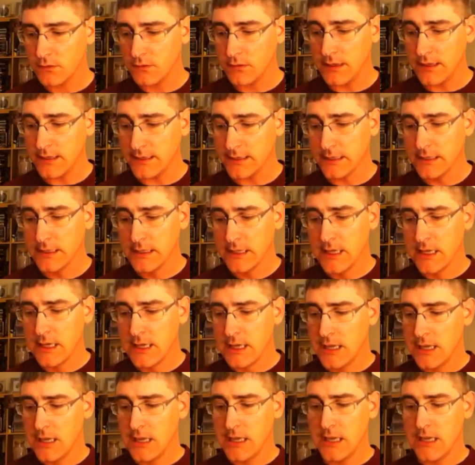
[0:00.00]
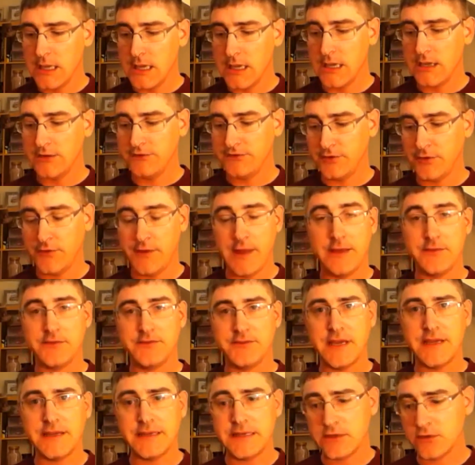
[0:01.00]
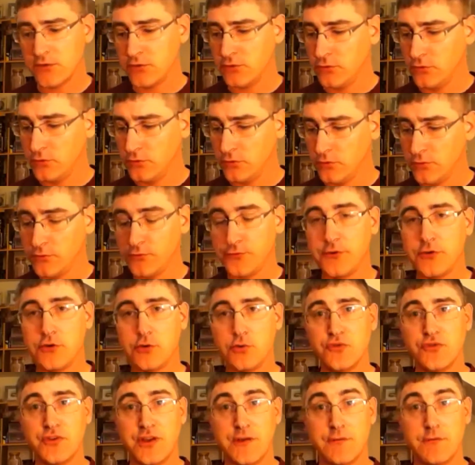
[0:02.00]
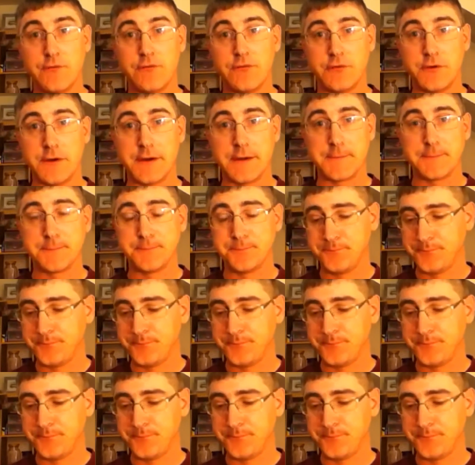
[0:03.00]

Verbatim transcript: Right. Uh, so that's Daddy Cool two seven three.